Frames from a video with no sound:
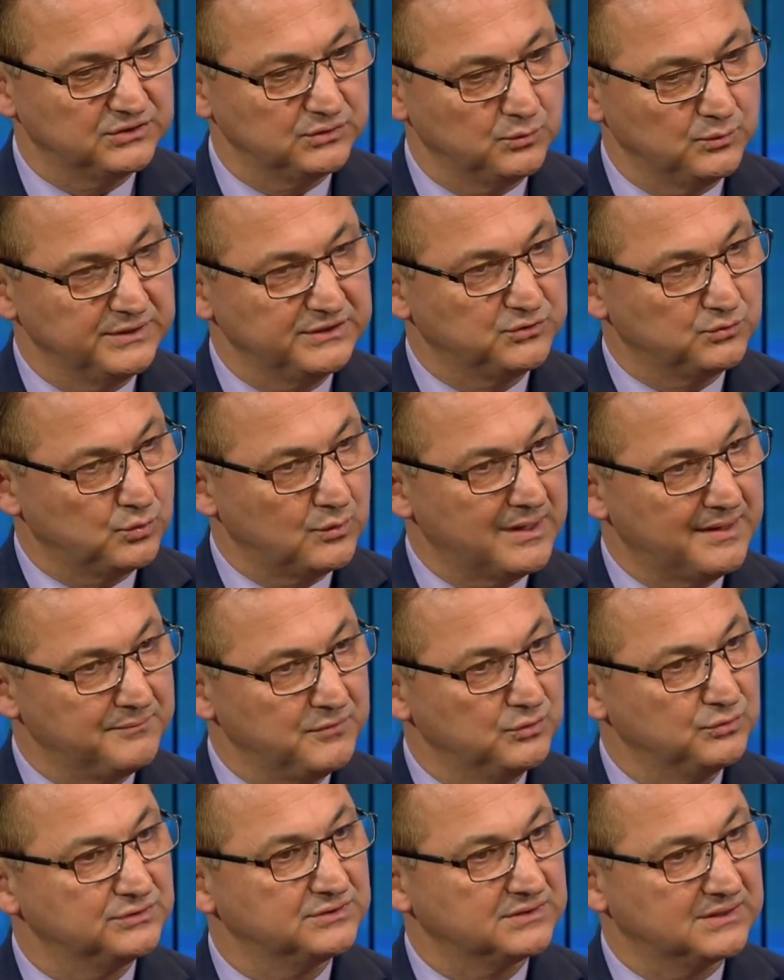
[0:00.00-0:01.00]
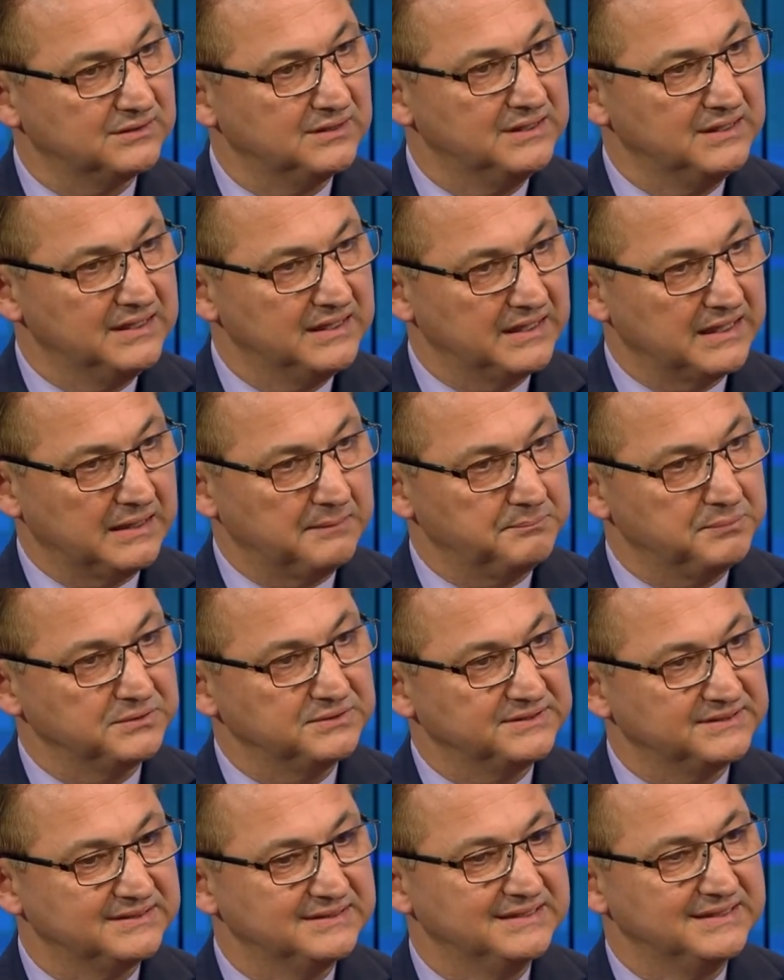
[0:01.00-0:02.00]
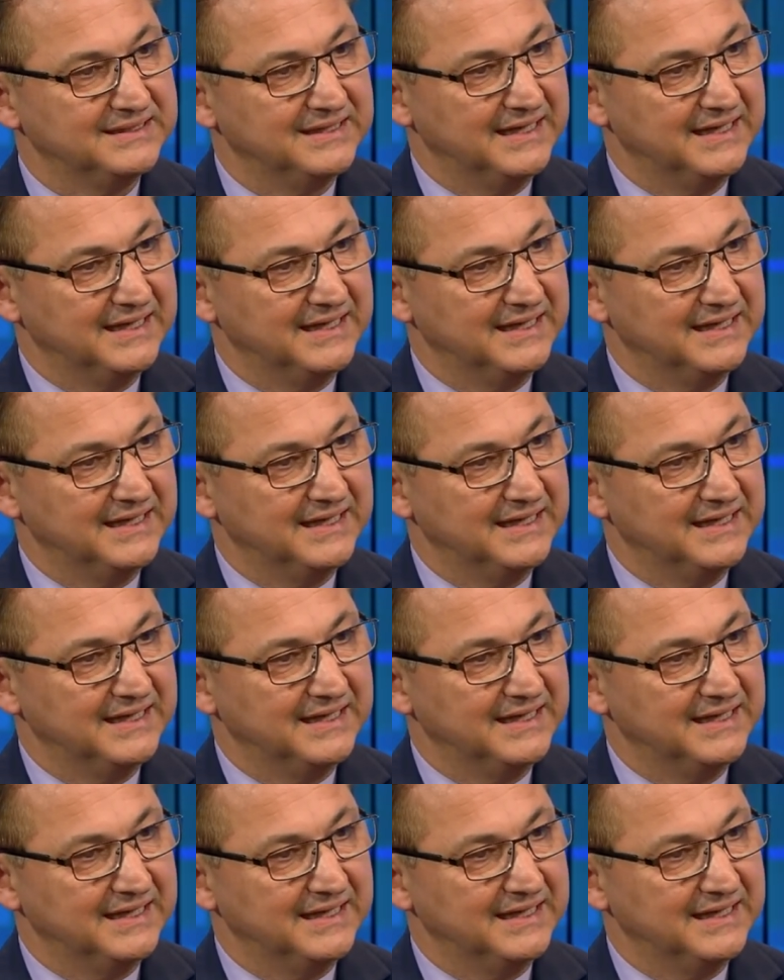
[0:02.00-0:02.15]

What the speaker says: so we swap those couples.